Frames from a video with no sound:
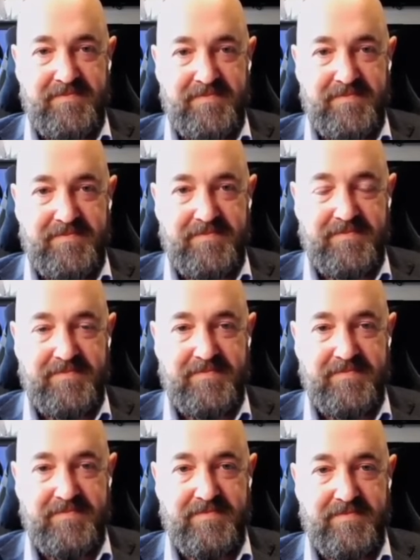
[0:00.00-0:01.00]

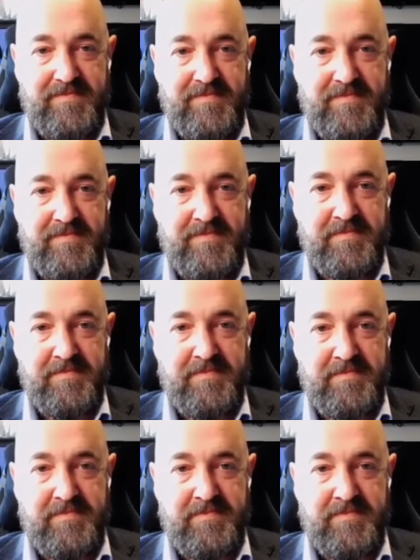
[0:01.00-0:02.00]

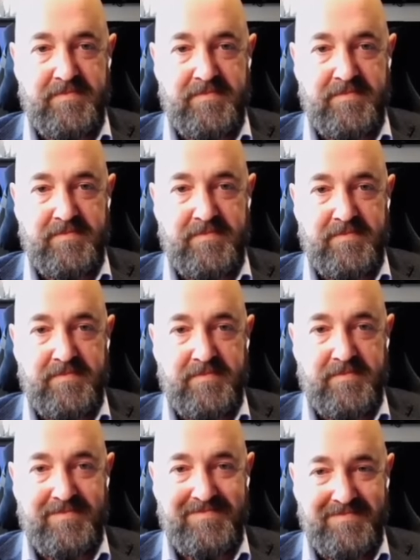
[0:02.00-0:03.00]

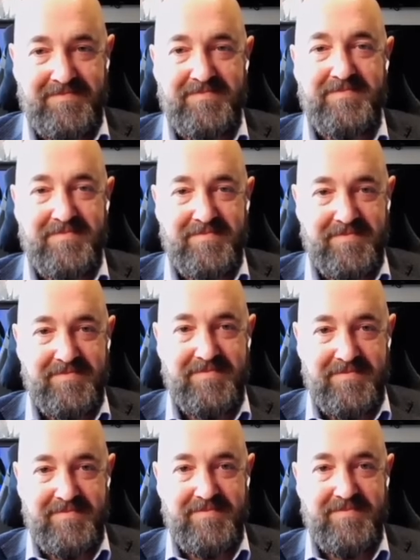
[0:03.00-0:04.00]

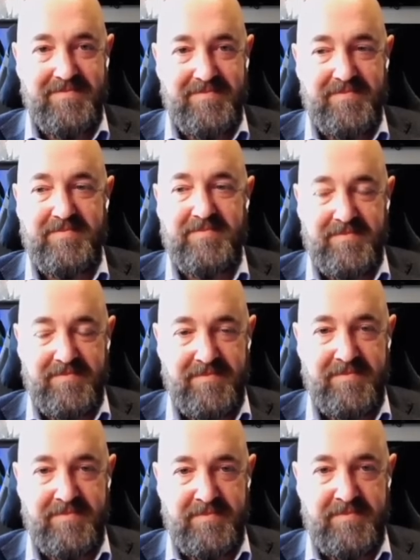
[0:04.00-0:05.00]

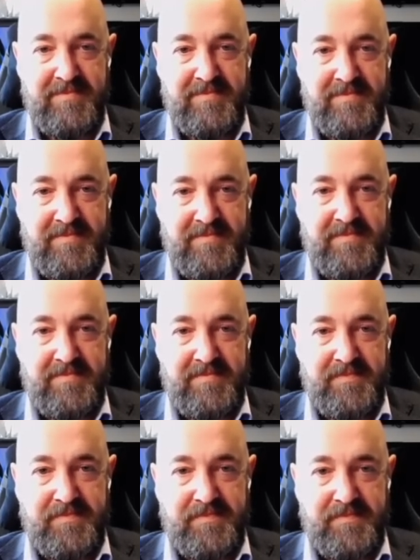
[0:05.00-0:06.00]

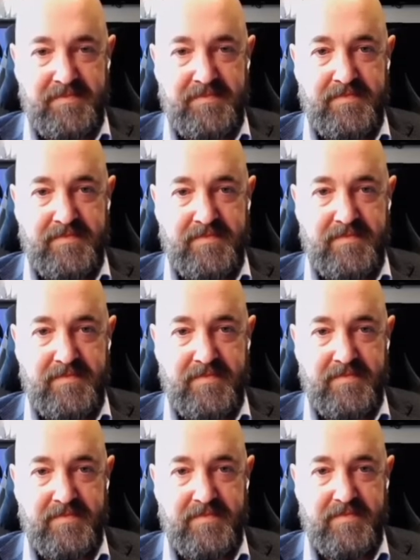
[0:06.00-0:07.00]

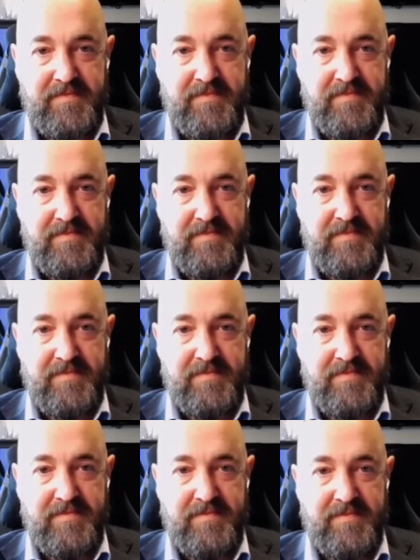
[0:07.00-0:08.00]
This person isn't speaking.